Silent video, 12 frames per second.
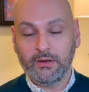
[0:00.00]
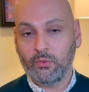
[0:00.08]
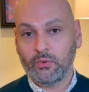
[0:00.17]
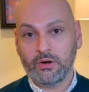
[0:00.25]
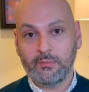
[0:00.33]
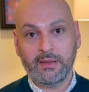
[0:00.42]

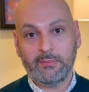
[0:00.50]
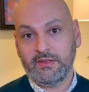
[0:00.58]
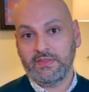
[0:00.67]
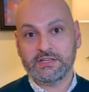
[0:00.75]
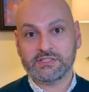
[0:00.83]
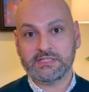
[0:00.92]
Or maybe
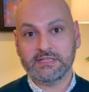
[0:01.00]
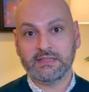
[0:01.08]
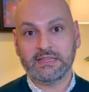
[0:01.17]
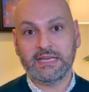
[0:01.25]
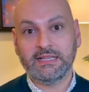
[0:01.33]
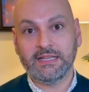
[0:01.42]
they just
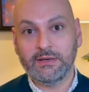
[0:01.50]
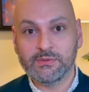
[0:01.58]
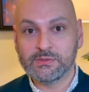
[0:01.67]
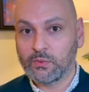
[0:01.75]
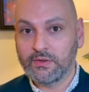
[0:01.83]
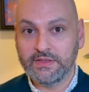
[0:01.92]
didn't think that it
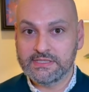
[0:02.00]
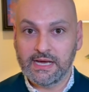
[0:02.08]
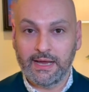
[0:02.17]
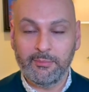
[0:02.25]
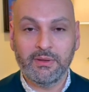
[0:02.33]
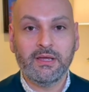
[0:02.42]
was worth the
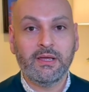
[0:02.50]
time.